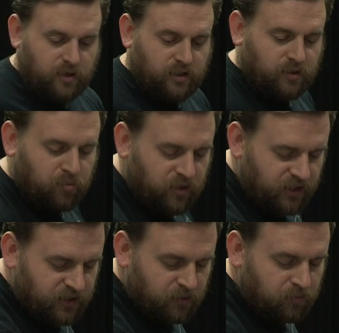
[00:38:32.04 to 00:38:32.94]
just put
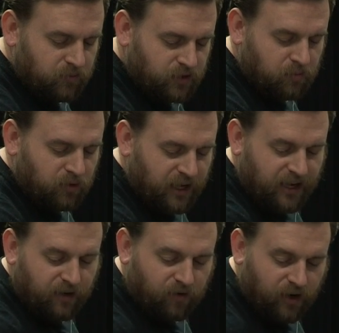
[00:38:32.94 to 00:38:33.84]
in some
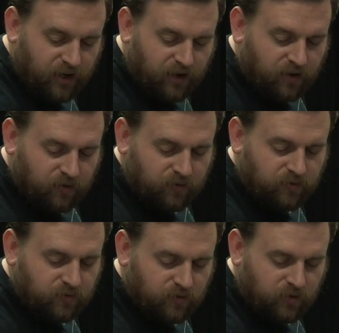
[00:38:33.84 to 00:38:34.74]
land right here.
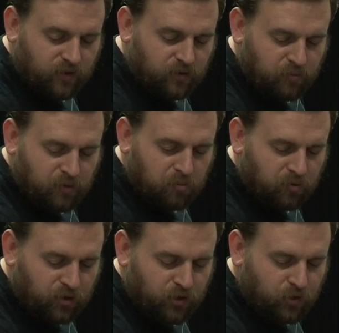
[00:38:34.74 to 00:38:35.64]
A little bit of
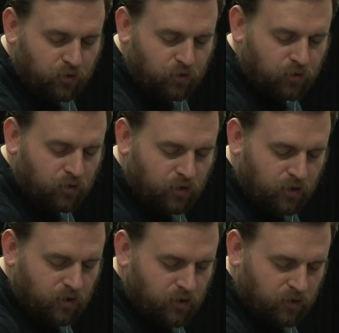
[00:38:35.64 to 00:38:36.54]
blue,
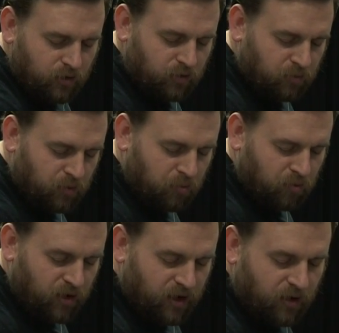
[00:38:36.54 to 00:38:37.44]
a bit of
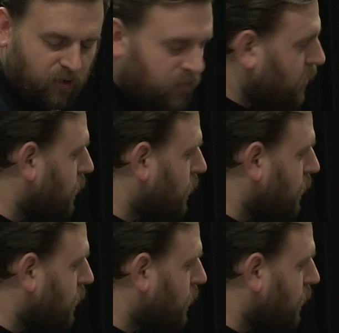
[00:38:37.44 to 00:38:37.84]
brown.